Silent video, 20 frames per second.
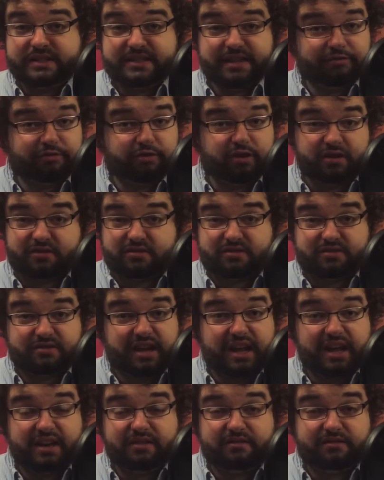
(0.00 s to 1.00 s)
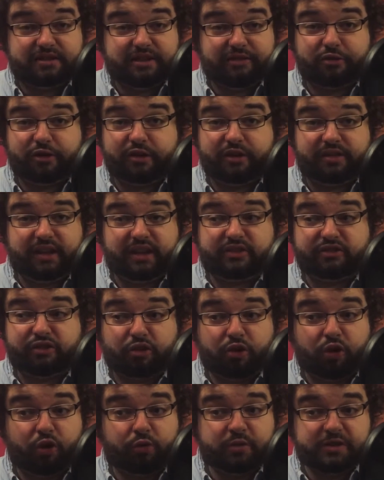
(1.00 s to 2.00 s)
different, and different things
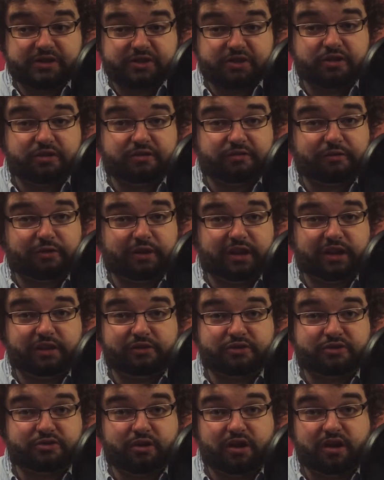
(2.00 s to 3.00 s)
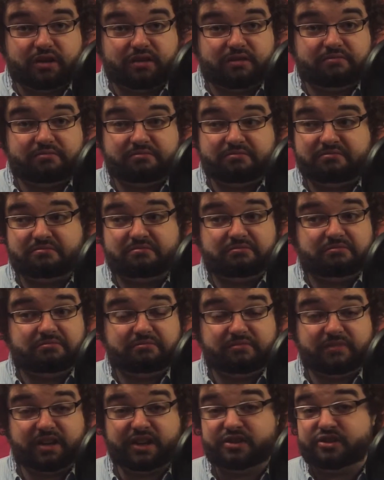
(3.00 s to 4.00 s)
are always good for the industry
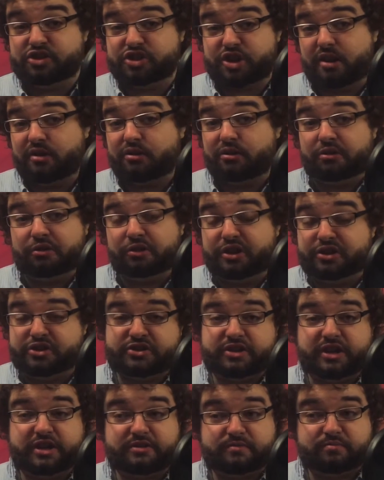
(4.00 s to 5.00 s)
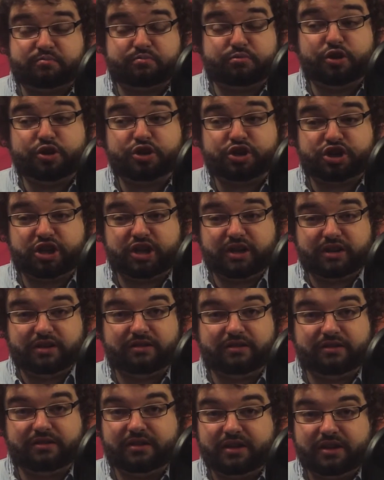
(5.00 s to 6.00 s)
in general. It just it's
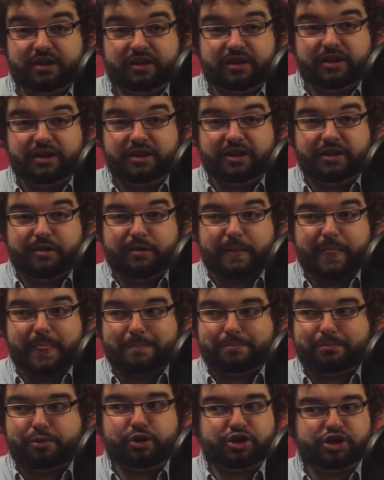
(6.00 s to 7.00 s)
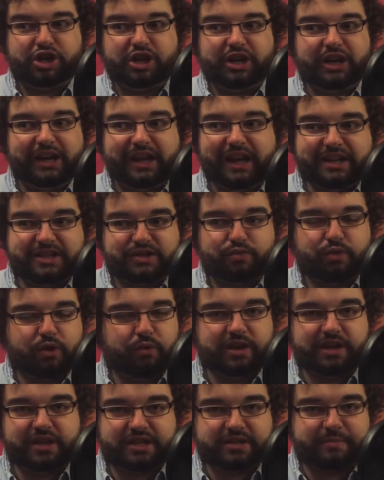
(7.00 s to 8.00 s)
pushing pushing against what
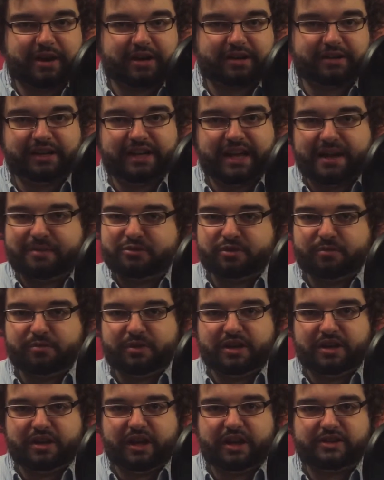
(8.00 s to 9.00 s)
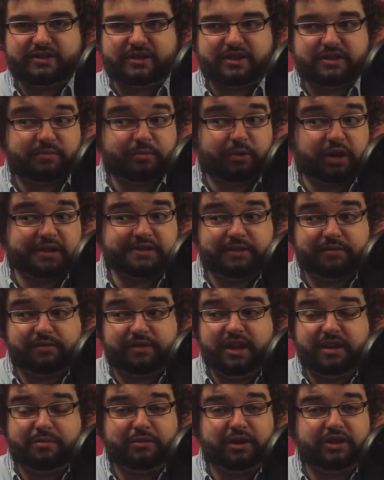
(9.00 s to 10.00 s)
we expect a game to be is is a positive
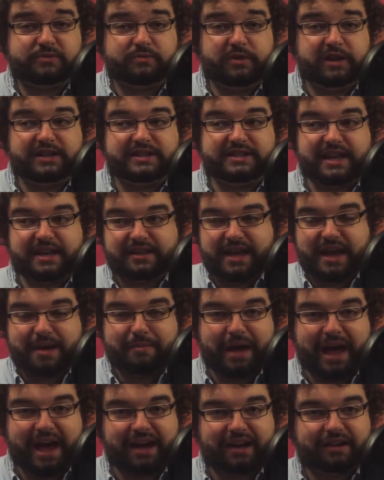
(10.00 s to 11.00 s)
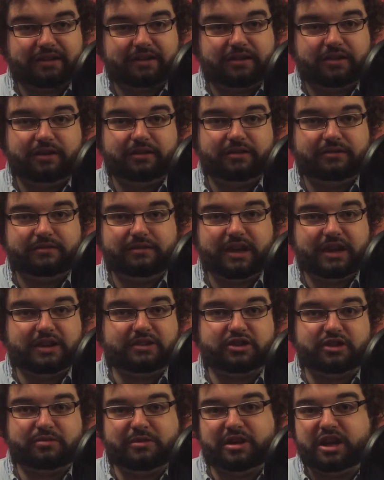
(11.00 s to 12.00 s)
thing because we can take that back
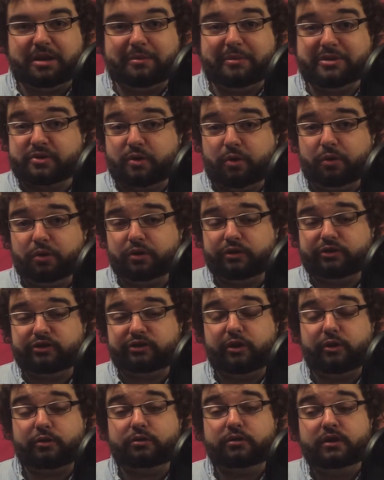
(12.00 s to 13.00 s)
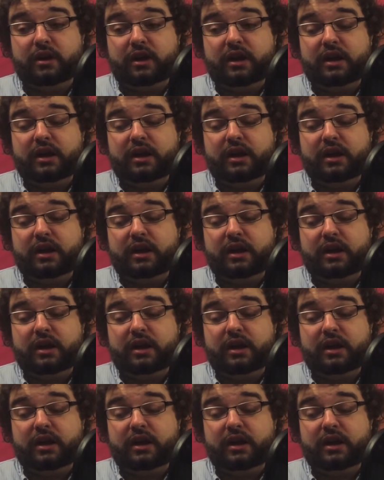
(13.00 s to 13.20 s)
into the medium as a whole. So